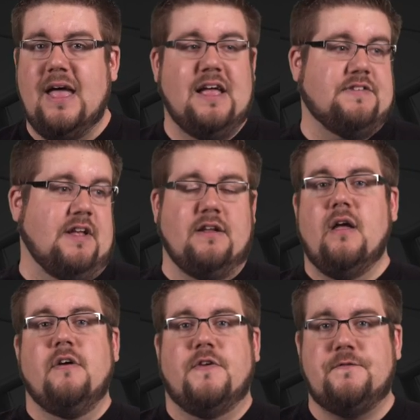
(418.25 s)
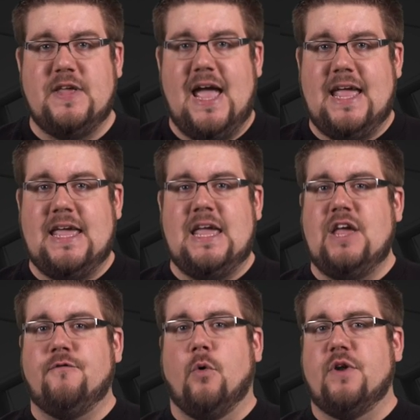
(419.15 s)
Is it 50
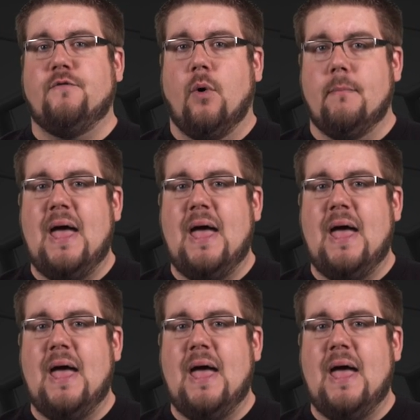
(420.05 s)
AE, 44